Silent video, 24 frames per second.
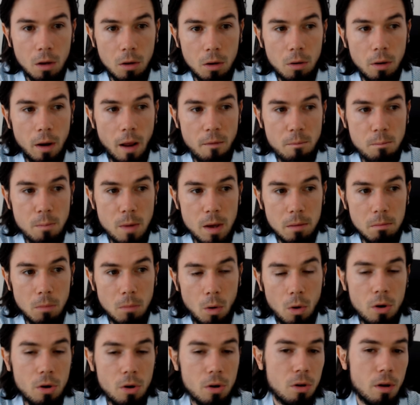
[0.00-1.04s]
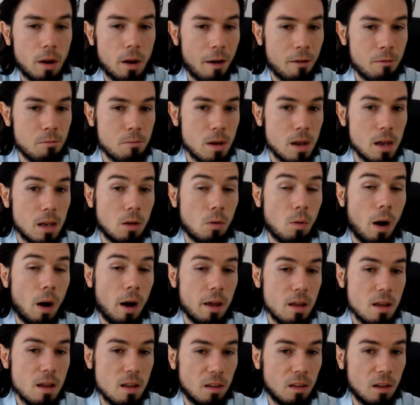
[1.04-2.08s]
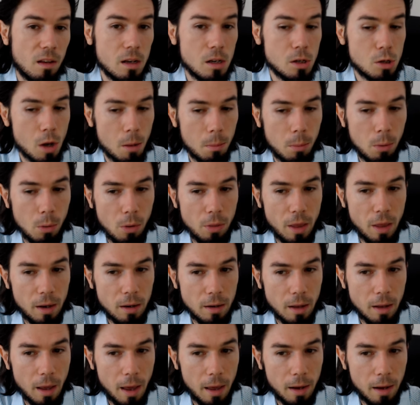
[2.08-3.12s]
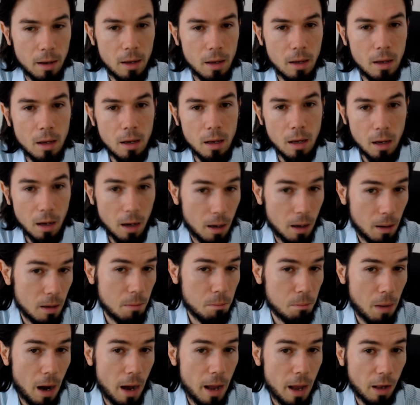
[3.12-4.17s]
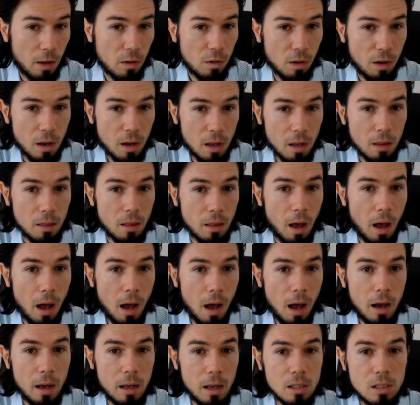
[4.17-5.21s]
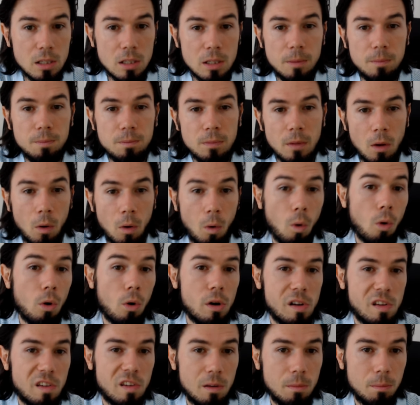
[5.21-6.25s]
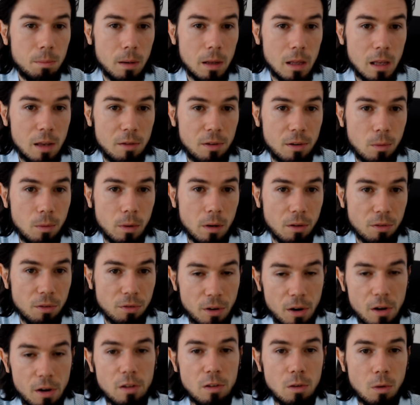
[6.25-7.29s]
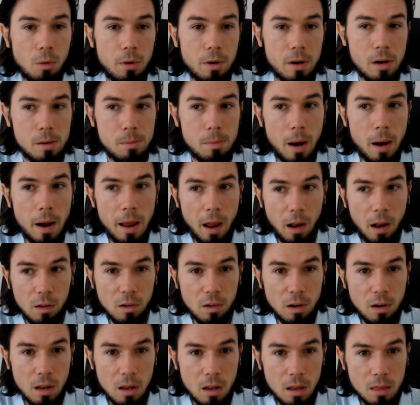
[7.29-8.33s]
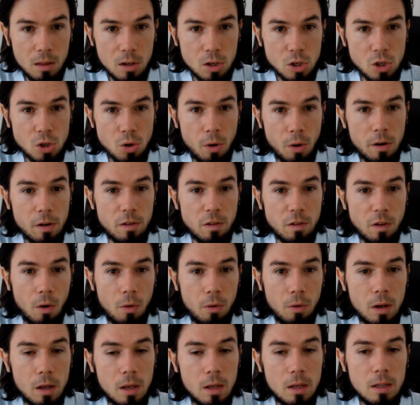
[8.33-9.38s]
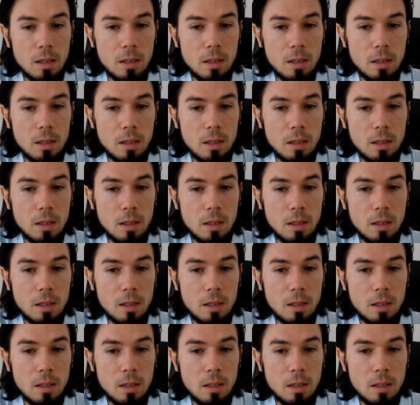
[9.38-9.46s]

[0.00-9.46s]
could have made more, could have made quite easily double than that uh, by exiting in the highs, or simply even with a first order by exiting in the short zone.